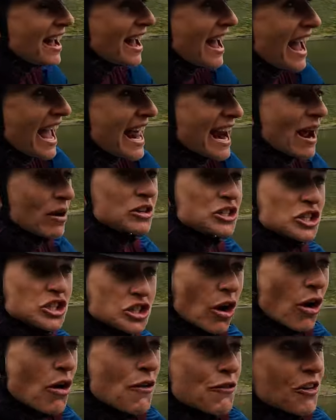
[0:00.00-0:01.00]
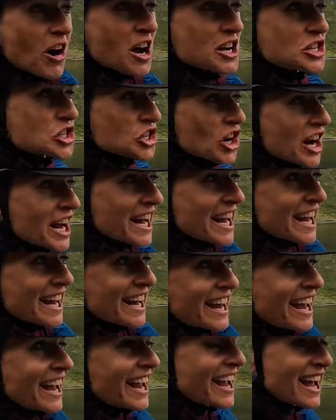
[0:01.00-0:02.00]
And I was so frustrated
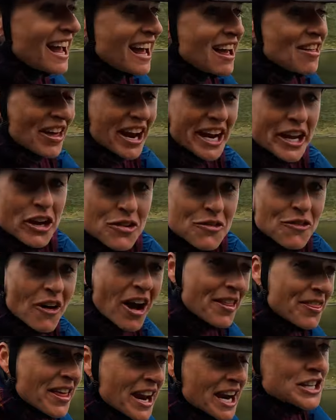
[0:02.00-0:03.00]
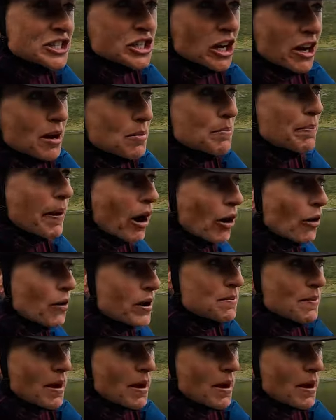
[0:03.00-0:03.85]
that I couldn't run that I started borrowing